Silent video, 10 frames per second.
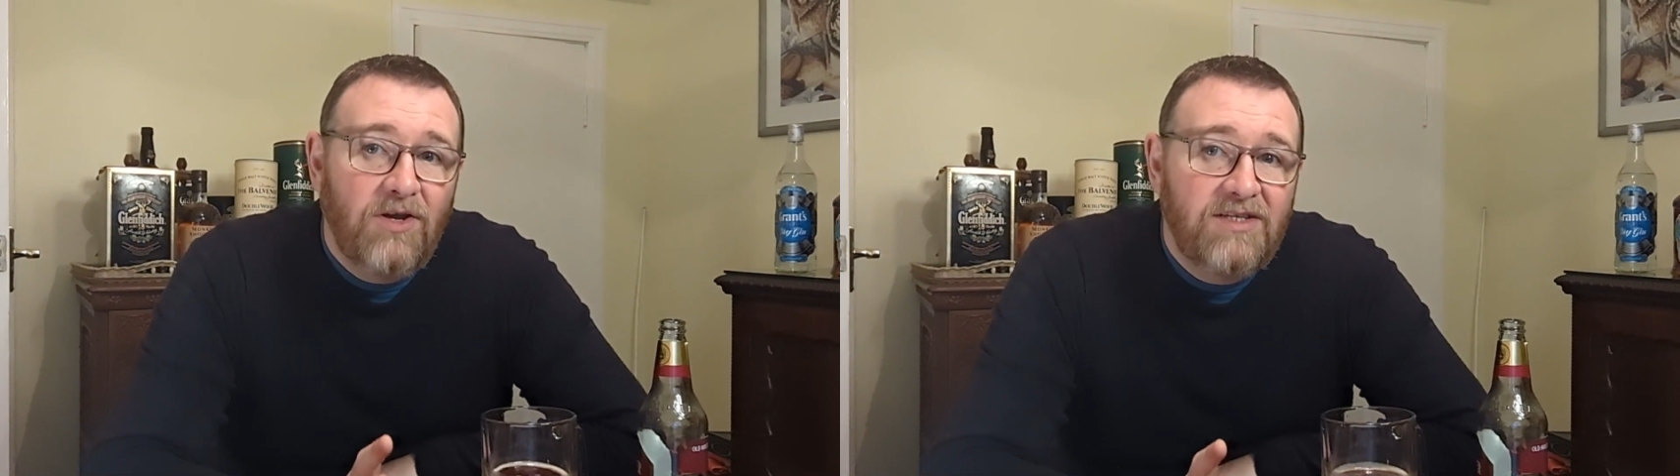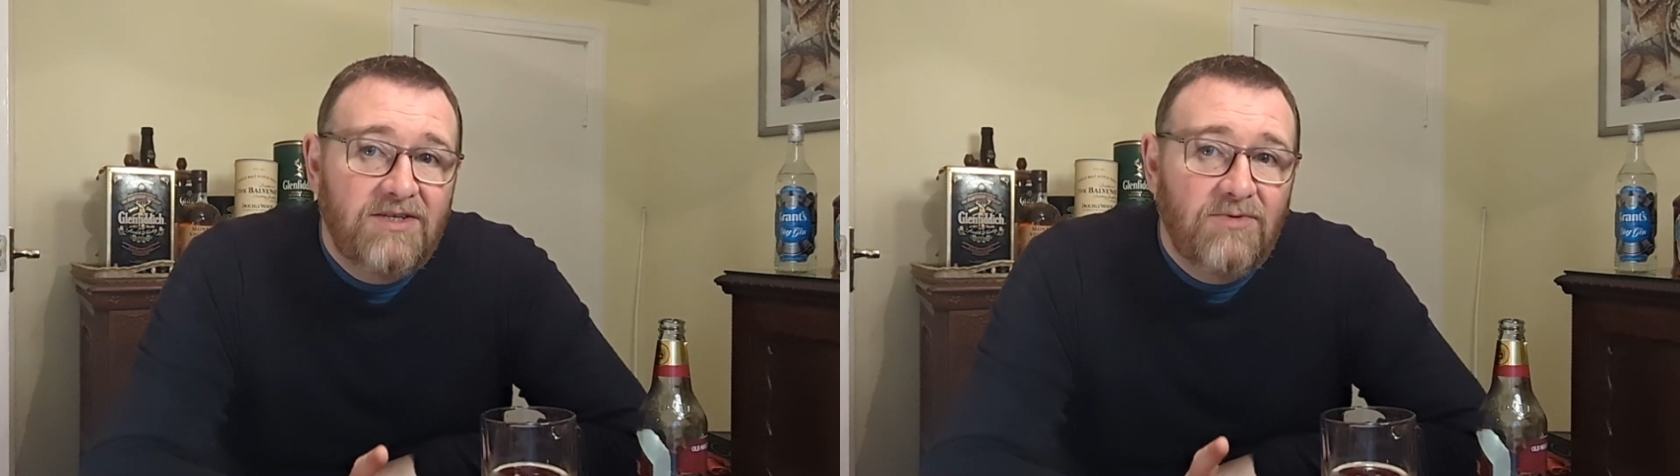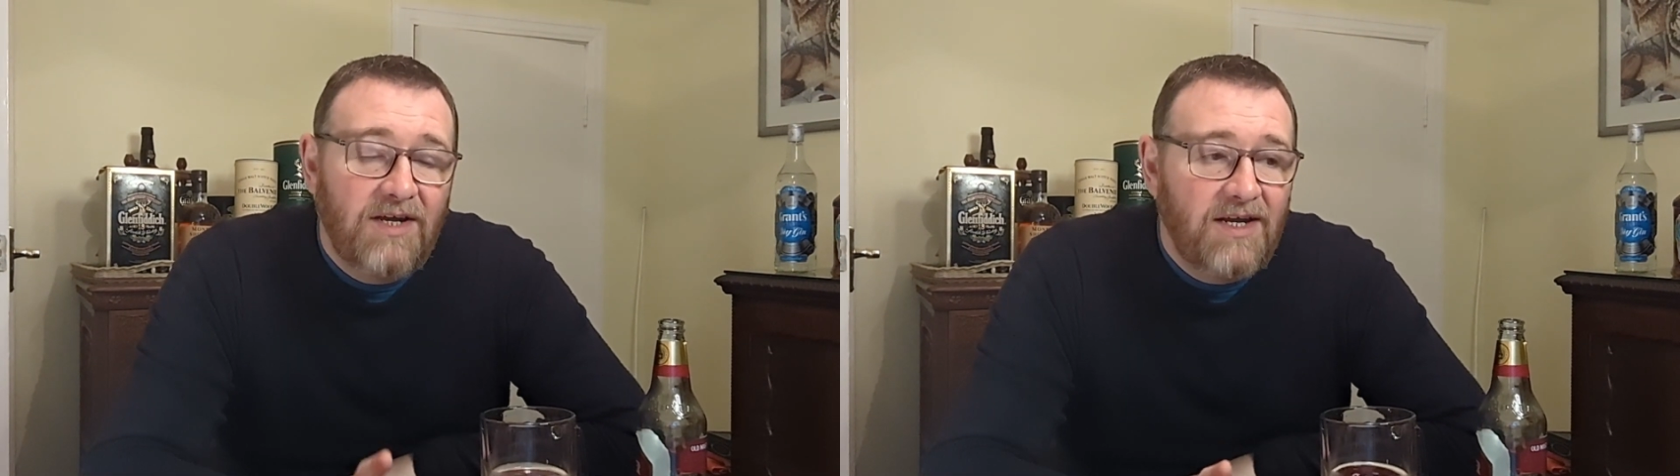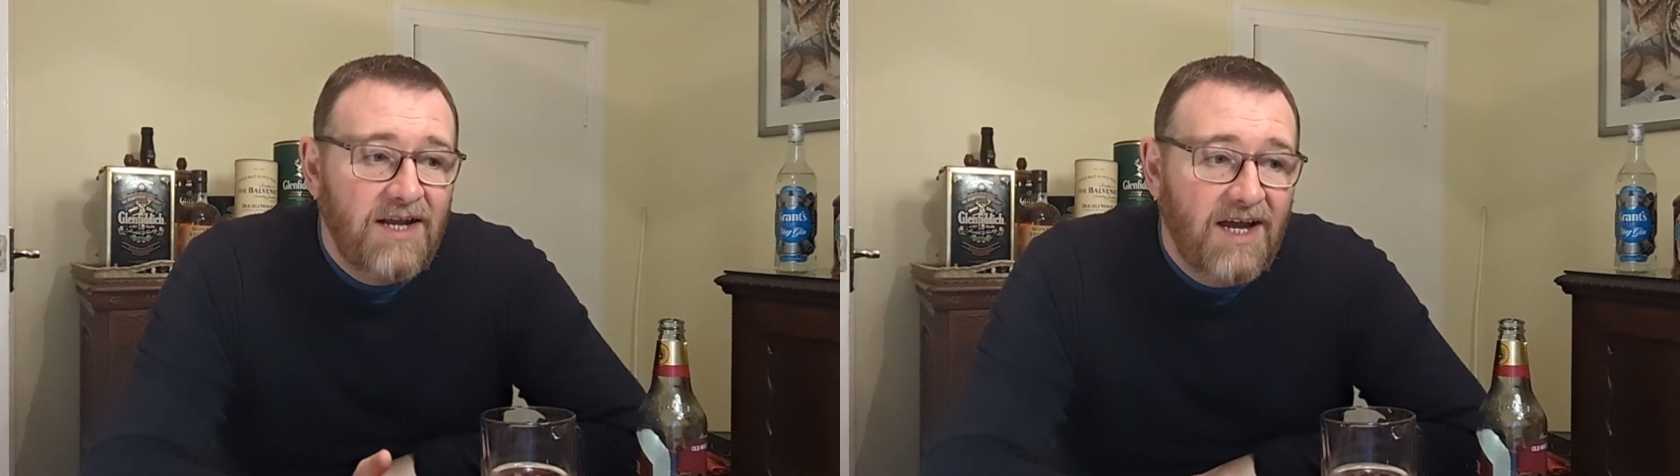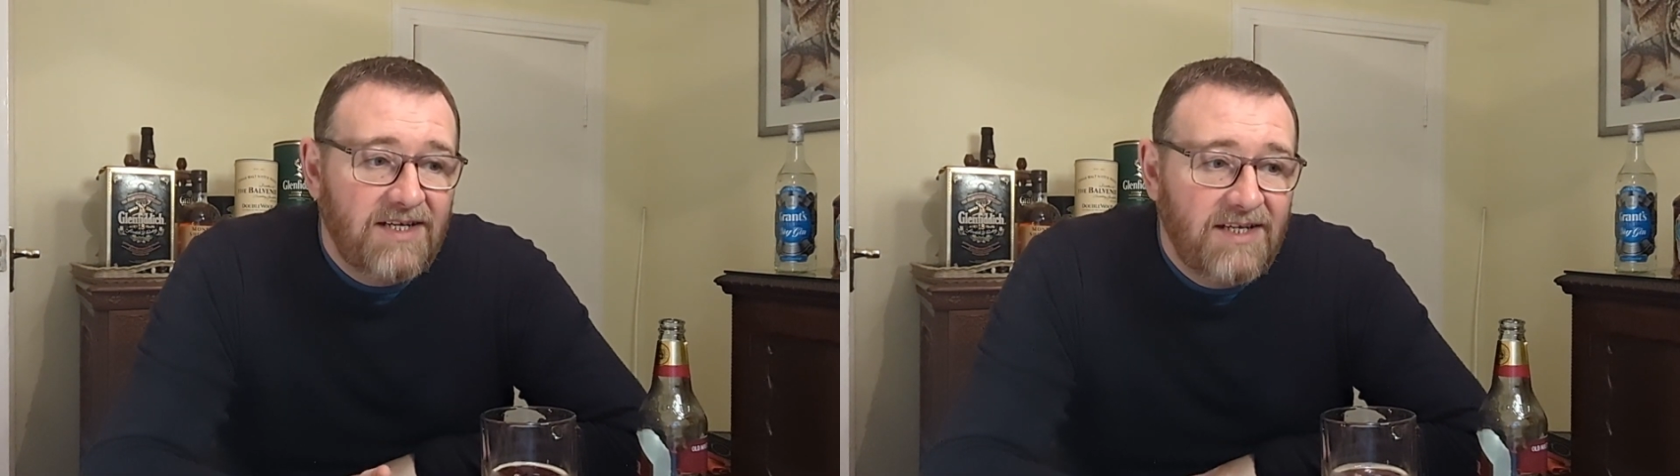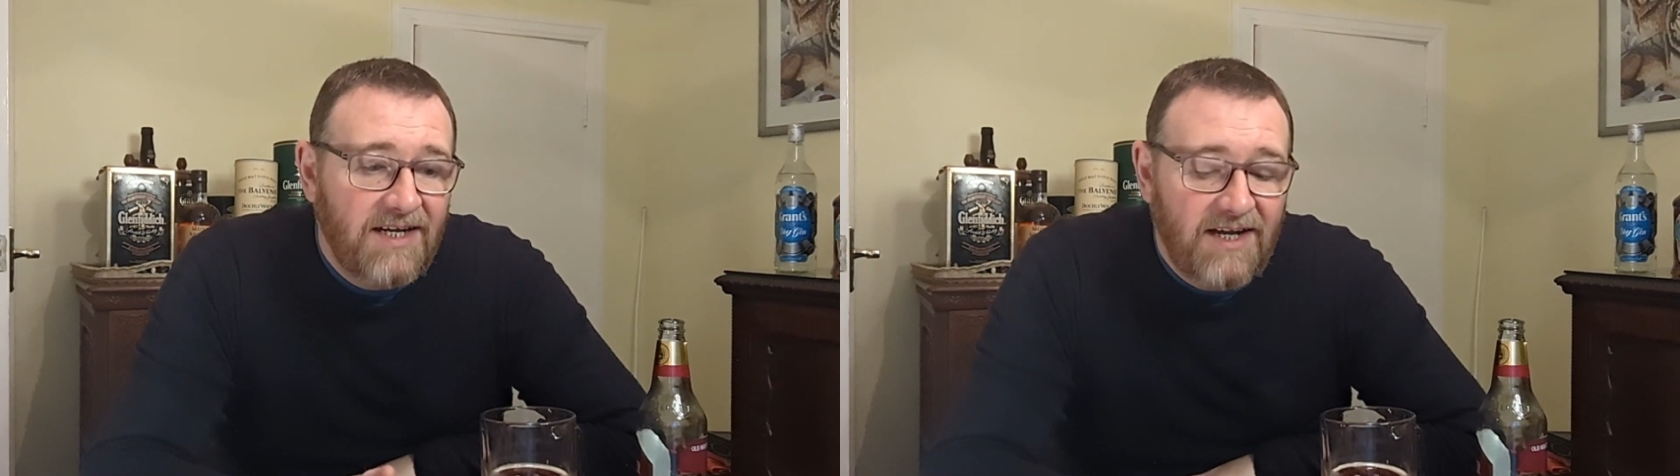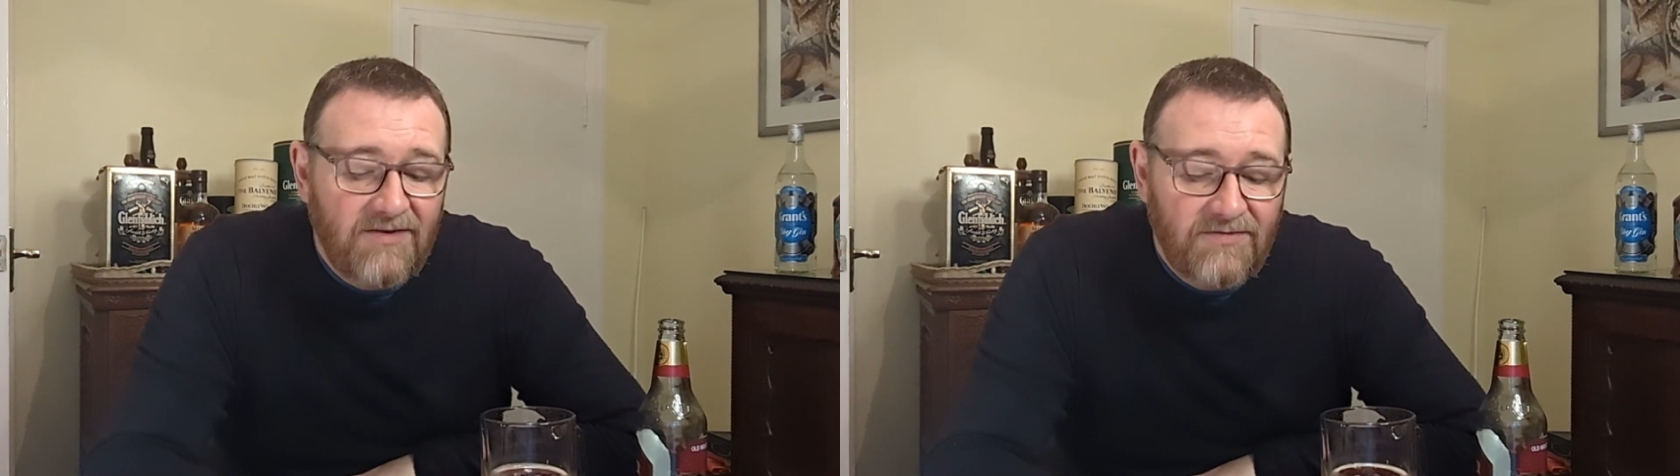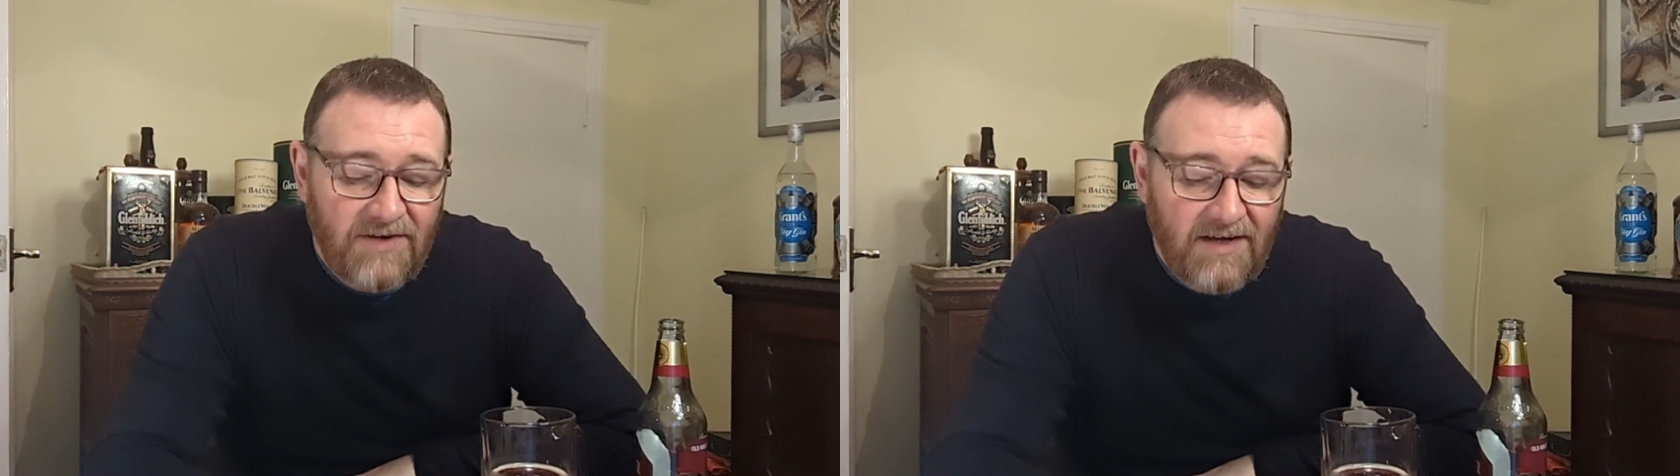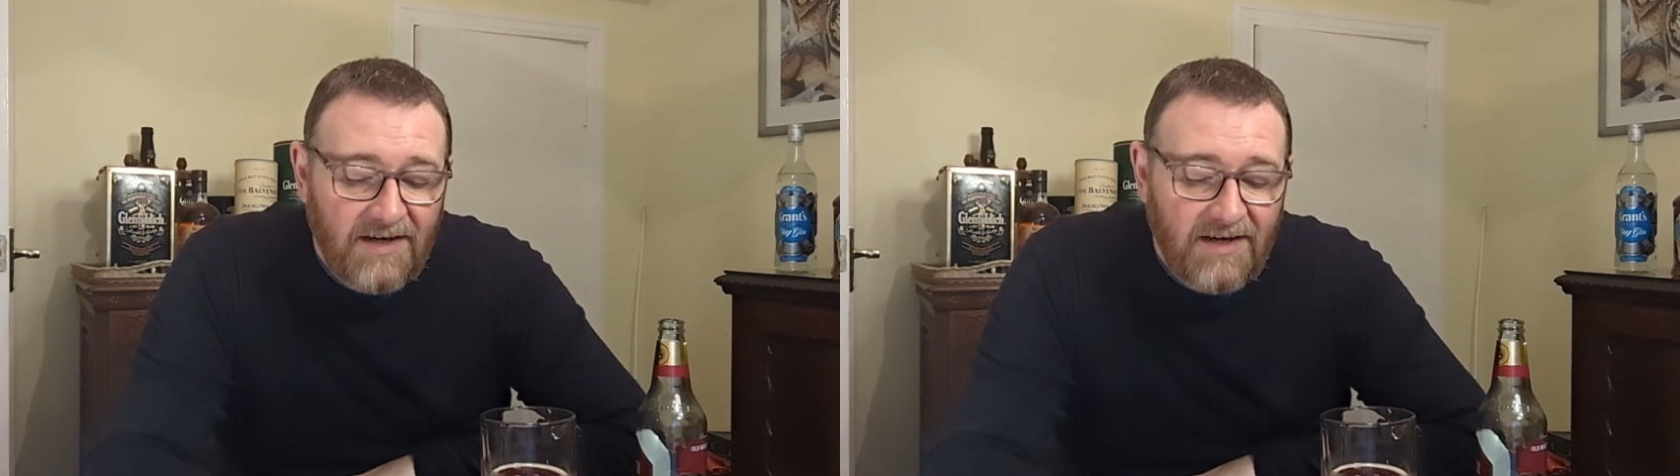into it and actually kind of